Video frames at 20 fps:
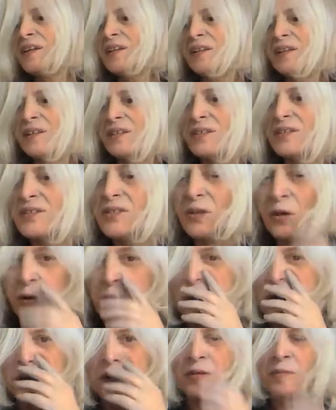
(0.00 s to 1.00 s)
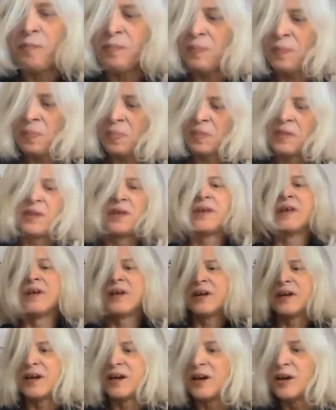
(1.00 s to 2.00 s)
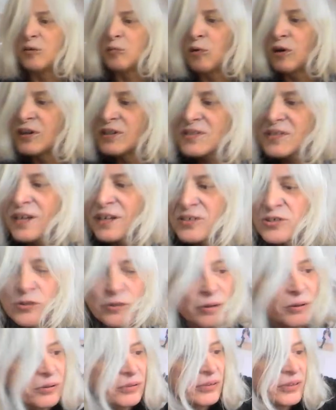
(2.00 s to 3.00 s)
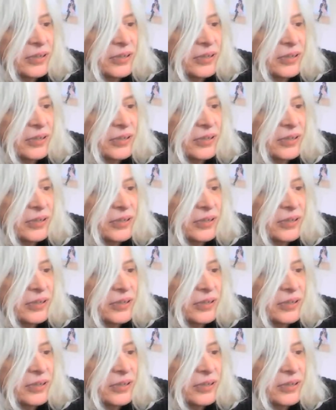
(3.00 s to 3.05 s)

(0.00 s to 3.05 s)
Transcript: so, and what is œstrone?